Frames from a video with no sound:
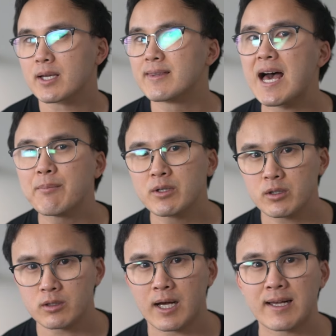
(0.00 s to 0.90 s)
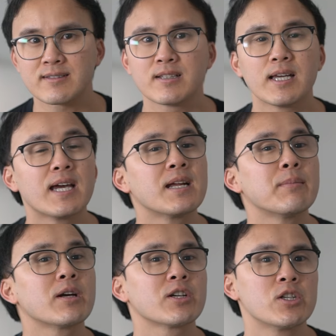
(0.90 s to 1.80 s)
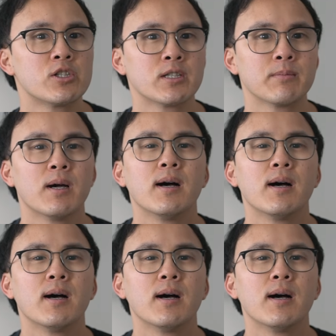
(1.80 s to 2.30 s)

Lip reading: that middle class and American dream